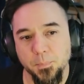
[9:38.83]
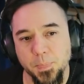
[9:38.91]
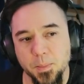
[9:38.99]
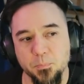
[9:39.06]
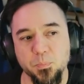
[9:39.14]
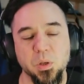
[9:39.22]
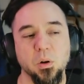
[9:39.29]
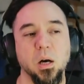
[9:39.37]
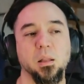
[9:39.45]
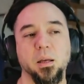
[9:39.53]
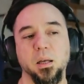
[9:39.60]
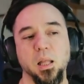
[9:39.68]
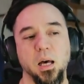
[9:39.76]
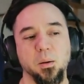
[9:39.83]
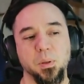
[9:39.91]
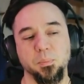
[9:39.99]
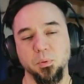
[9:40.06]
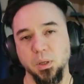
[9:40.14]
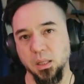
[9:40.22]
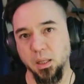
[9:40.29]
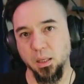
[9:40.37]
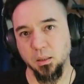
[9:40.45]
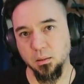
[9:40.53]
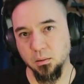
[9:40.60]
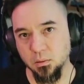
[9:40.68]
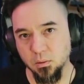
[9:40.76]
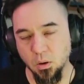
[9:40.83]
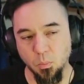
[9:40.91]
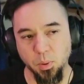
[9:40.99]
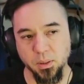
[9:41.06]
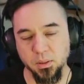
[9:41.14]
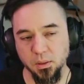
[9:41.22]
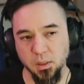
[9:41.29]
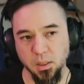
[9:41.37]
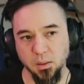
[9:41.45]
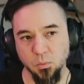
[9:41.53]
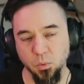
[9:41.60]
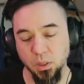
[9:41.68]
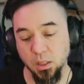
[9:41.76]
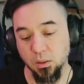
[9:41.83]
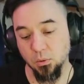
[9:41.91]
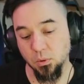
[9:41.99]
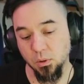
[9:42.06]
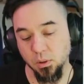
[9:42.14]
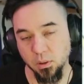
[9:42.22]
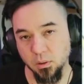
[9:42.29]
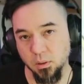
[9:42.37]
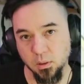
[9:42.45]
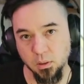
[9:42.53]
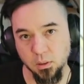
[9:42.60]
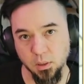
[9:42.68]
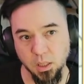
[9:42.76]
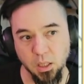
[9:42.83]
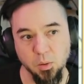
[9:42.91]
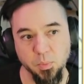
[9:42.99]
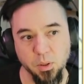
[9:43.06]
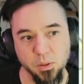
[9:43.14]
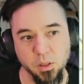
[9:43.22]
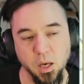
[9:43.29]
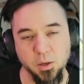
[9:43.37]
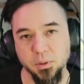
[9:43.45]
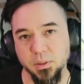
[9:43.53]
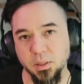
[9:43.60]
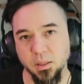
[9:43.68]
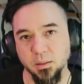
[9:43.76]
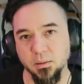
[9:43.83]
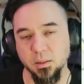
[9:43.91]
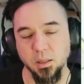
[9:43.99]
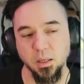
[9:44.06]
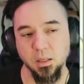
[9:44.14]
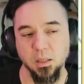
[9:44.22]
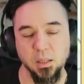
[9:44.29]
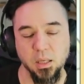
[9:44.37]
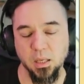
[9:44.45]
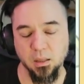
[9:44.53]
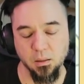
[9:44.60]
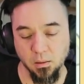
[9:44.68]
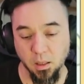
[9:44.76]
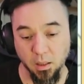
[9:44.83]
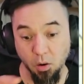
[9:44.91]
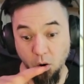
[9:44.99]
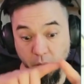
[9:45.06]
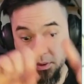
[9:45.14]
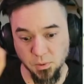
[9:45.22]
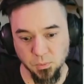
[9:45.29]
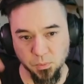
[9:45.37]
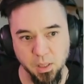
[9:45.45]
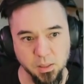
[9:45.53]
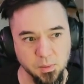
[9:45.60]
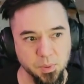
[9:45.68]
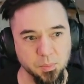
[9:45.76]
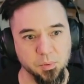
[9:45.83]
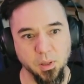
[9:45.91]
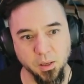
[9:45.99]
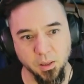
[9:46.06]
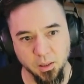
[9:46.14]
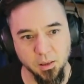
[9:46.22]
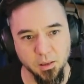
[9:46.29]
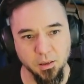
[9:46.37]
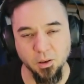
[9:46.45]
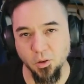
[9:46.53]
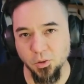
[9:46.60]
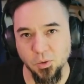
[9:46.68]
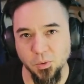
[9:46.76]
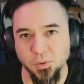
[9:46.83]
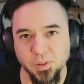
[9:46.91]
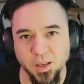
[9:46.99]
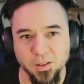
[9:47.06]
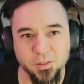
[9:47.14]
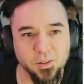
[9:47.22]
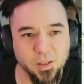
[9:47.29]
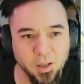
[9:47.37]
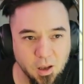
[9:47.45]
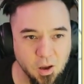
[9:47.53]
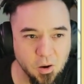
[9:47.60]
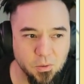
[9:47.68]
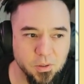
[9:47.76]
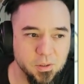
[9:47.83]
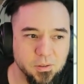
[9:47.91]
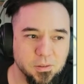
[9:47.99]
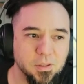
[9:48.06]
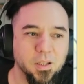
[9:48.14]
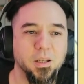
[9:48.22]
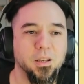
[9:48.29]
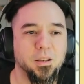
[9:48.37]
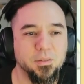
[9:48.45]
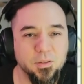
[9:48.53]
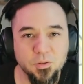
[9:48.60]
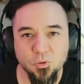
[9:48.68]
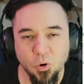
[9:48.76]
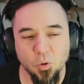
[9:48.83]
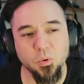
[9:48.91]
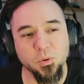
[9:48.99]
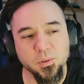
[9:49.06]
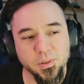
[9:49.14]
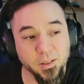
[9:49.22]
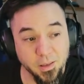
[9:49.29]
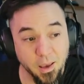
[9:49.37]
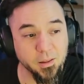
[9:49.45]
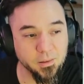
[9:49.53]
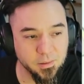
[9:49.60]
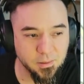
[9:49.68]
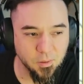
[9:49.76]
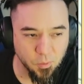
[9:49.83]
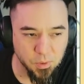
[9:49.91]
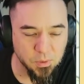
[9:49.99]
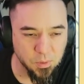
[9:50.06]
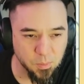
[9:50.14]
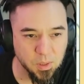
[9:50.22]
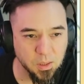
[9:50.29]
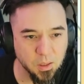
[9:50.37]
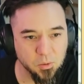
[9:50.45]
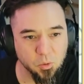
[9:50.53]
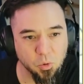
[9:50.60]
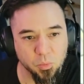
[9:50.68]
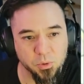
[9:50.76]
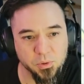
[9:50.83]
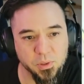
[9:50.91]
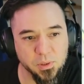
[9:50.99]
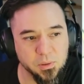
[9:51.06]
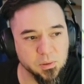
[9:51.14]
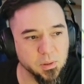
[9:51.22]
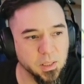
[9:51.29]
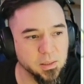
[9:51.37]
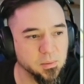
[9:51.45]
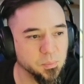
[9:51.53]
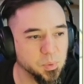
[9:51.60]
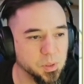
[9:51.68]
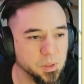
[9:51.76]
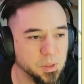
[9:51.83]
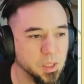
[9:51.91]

You know how like a lot of people get like a bunch of like when they do the Gigaball, the lottery tickets, and they get like all these reds, and people are like so excited, and they're like, oh, is this normal? It's like, yeah, this is going to be a normal C, so that's pretty good.